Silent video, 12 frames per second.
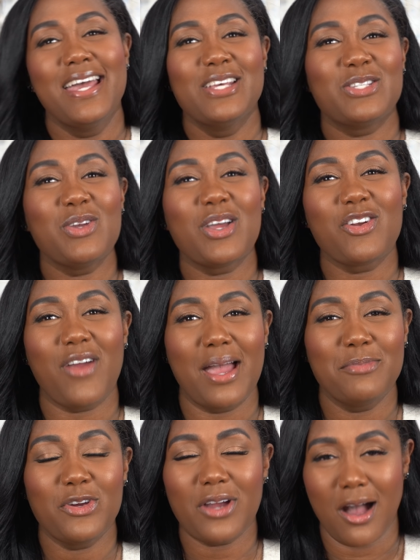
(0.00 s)
So you can
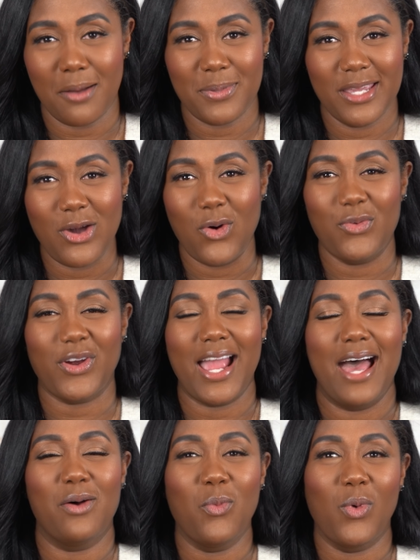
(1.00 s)
grab your copy over at